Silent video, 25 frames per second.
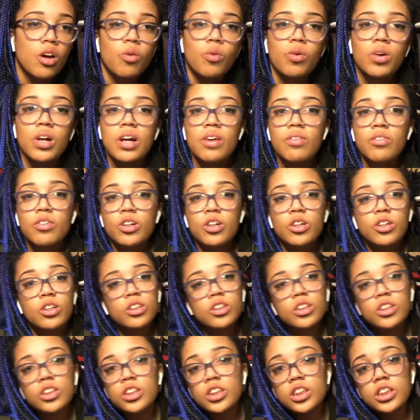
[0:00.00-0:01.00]
whatever.
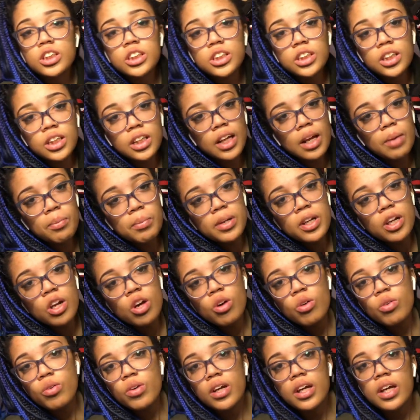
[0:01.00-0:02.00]
Just let me
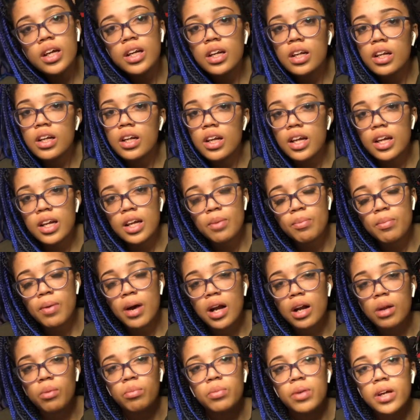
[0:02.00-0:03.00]
know in the
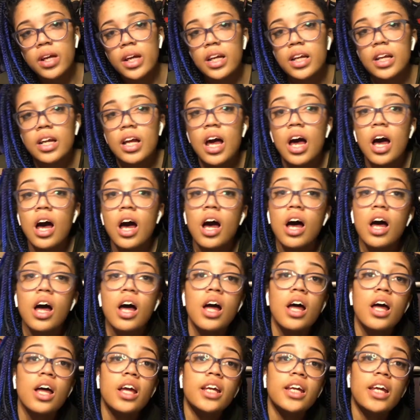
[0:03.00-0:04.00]
bottom. And,
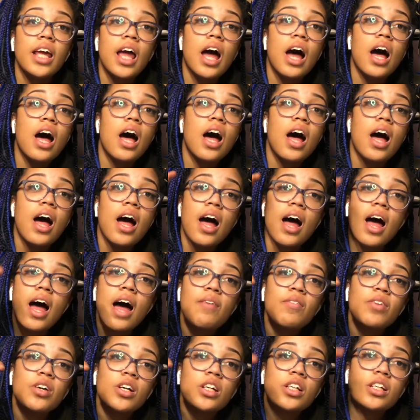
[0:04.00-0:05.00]
yeah,
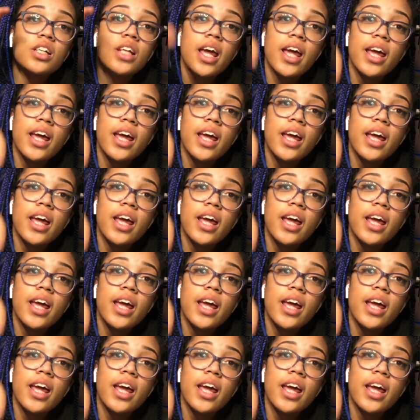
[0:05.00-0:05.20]
have a good